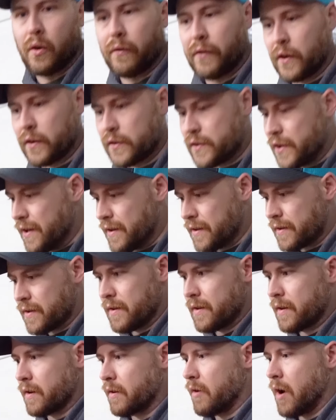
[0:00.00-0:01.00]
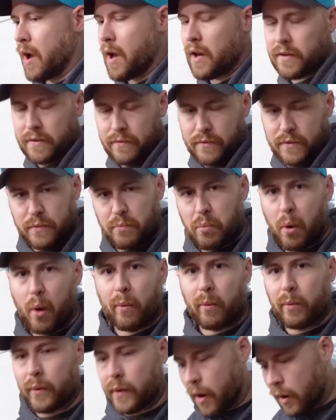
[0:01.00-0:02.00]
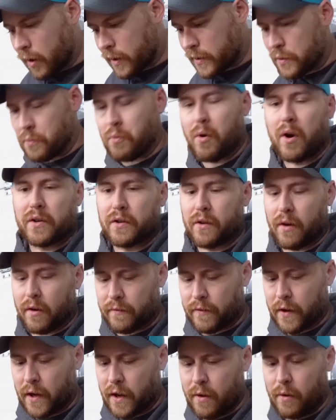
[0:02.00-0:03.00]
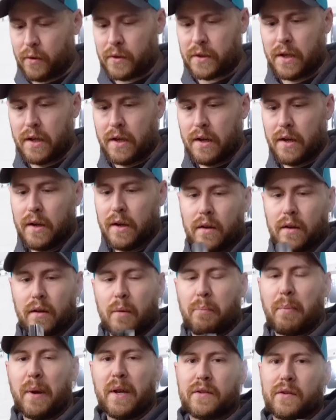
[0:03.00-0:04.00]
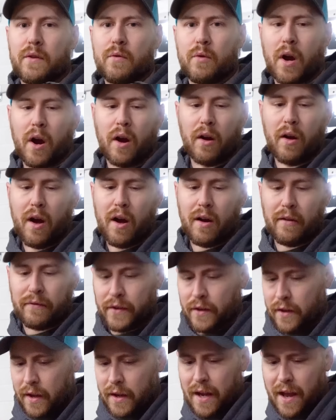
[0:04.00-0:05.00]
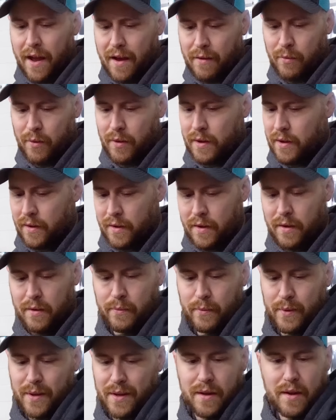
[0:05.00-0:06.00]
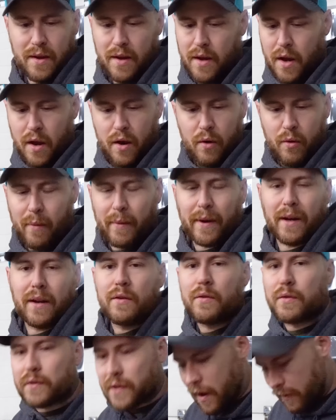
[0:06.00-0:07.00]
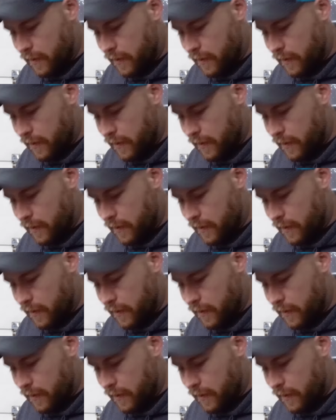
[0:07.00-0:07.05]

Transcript: So if you're a genius in your garage, which you probably are because you're watching our videos, the piece you cut off, you're like, what am I gonna use